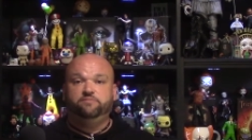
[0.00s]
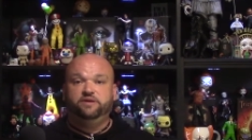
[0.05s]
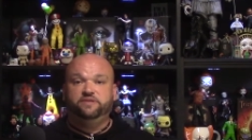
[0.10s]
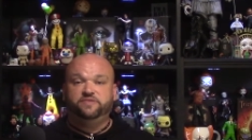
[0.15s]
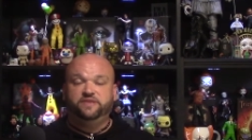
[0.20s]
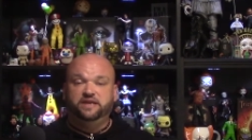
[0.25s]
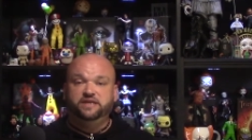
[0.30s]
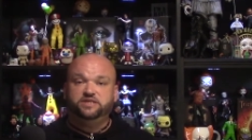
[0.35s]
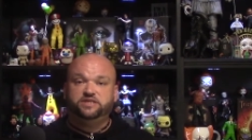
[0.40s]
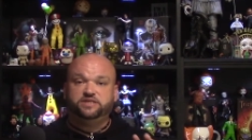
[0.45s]

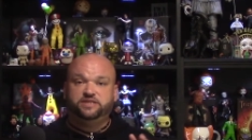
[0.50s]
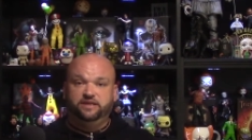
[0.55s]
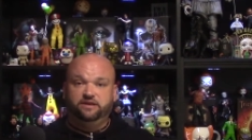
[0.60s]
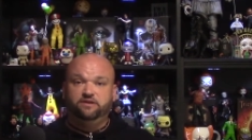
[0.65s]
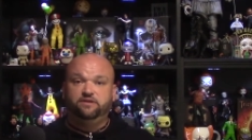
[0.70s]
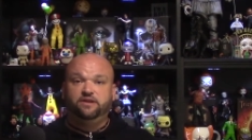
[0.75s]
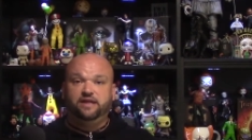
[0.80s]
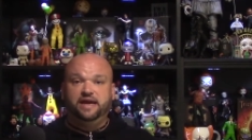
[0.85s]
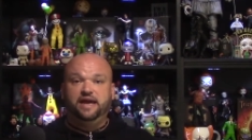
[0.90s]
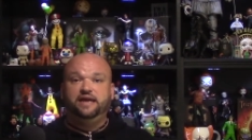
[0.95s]
but they
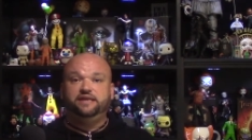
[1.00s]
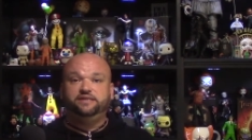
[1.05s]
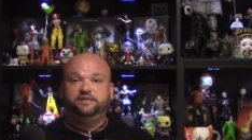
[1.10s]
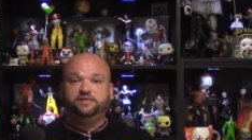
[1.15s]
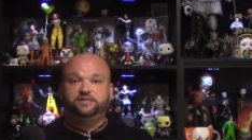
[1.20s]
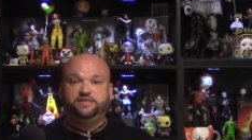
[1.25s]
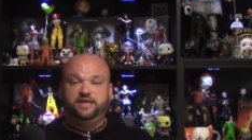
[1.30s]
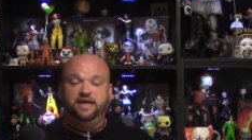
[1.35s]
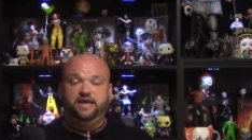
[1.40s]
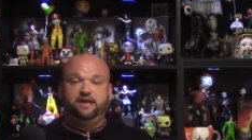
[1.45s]
still had to
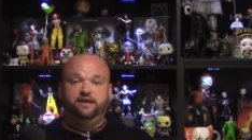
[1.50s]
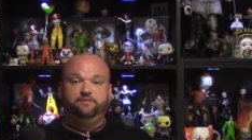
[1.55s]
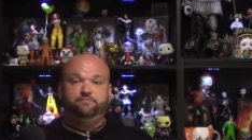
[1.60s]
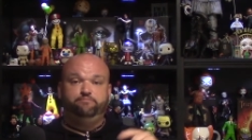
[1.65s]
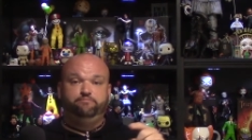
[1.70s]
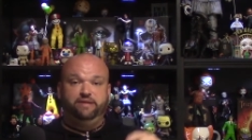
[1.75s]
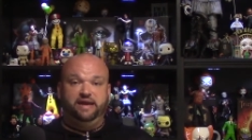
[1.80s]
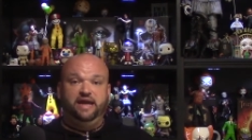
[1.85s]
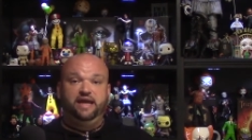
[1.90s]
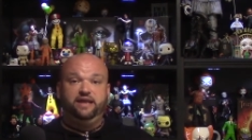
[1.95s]

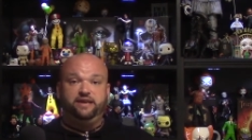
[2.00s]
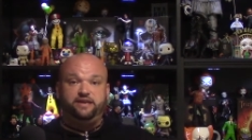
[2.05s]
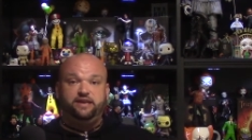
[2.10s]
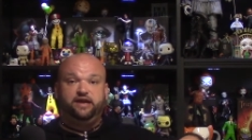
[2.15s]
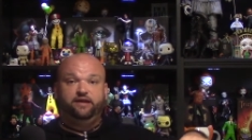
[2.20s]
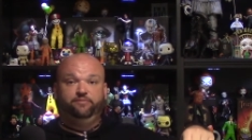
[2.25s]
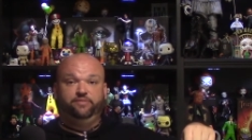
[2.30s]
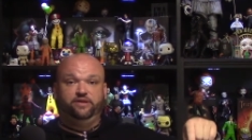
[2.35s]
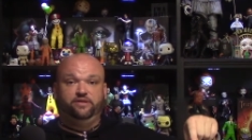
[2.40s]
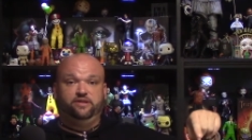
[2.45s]
send bad
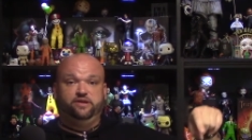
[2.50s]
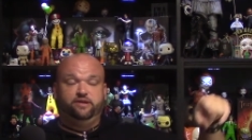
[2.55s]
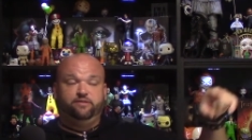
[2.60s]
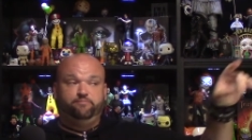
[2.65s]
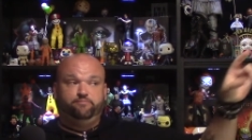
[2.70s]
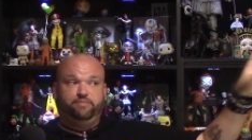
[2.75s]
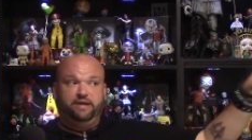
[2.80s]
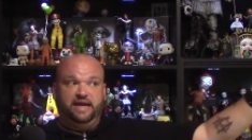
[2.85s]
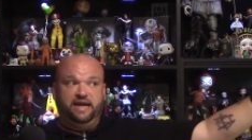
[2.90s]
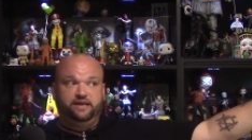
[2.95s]
Nebula
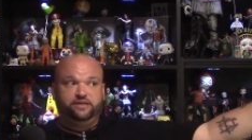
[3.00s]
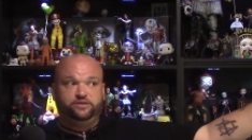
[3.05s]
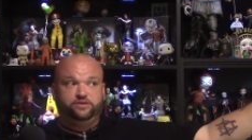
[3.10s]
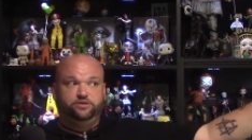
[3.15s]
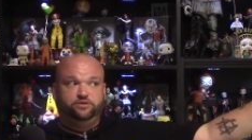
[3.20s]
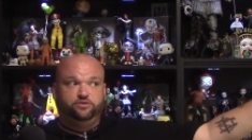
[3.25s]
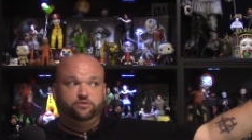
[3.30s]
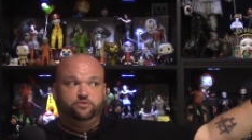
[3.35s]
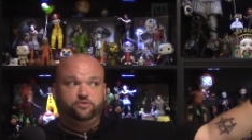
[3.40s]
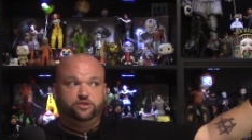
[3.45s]
back
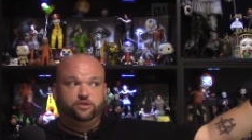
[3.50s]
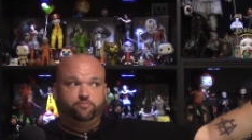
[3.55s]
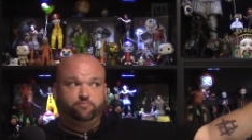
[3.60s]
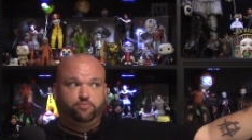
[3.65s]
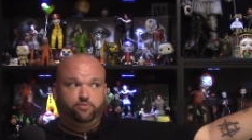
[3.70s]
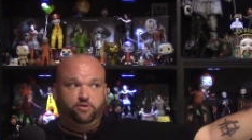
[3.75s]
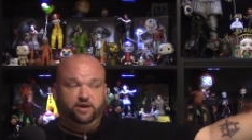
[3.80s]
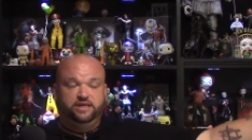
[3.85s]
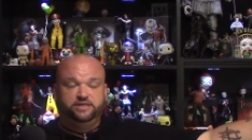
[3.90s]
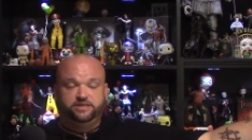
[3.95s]
to the
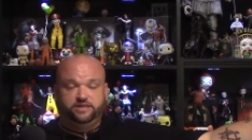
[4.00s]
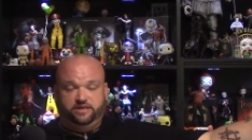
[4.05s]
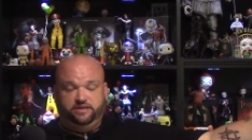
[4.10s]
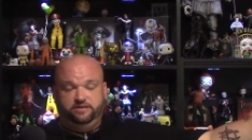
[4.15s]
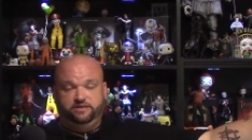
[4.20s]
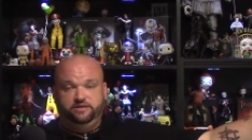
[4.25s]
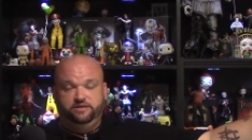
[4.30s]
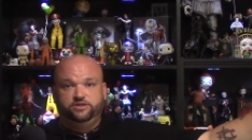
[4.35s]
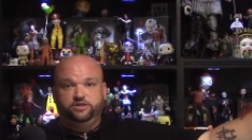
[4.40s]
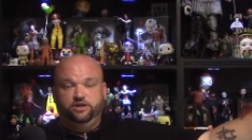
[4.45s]

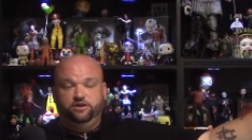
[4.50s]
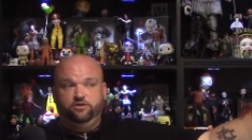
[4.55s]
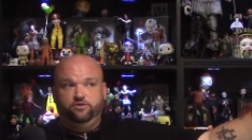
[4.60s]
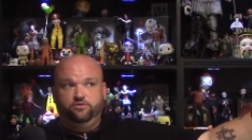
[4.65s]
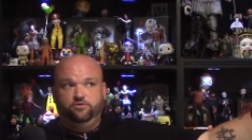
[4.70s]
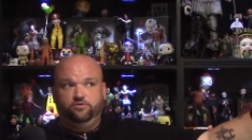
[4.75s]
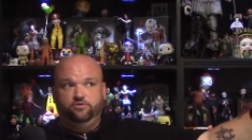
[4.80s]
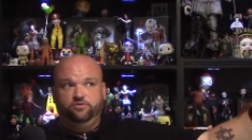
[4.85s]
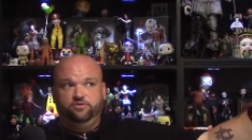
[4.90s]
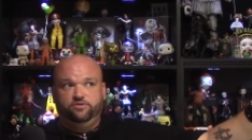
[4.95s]
present.
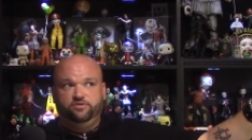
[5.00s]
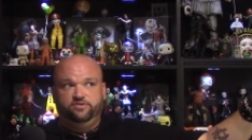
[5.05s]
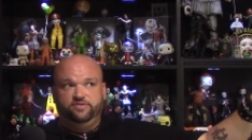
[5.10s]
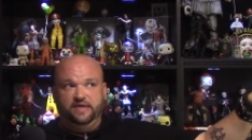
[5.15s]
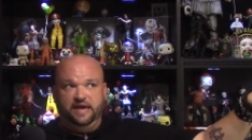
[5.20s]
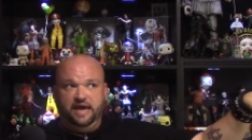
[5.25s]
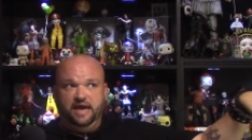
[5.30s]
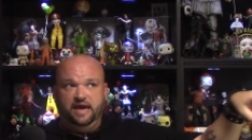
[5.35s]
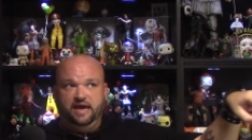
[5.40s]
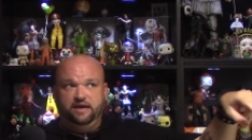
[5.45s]
So
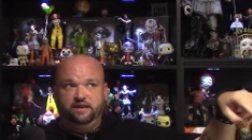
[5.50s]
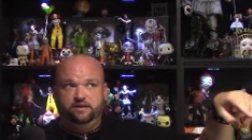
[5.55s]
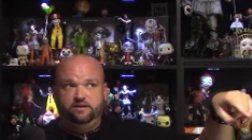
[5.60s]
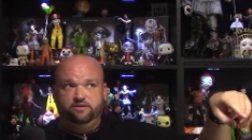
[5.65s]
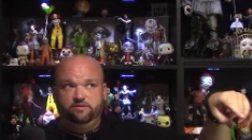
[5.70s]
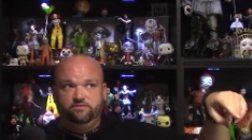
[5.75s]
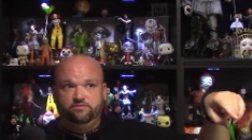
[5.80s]
that